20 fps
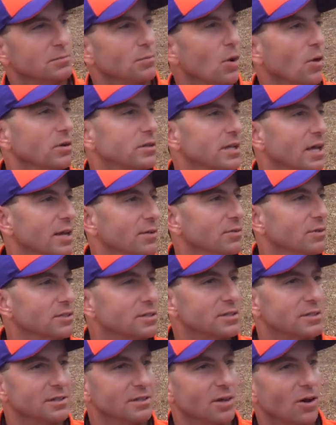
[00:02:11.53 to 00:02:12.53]

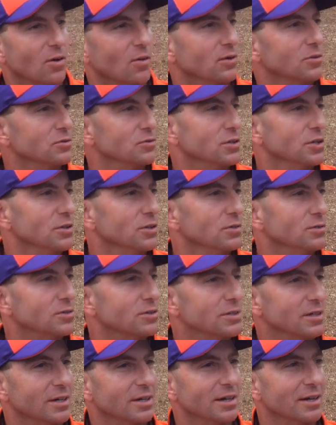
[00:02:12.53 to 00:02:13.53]
Martavis and all those
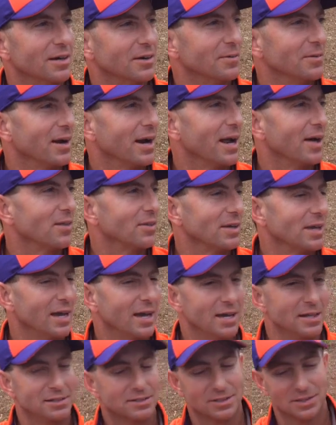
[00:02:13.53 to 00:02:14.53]
dudes right out of the
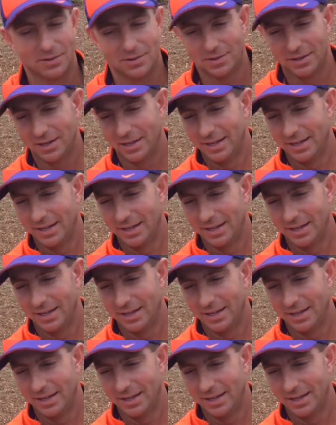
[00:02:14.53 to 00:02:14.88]
gate. So,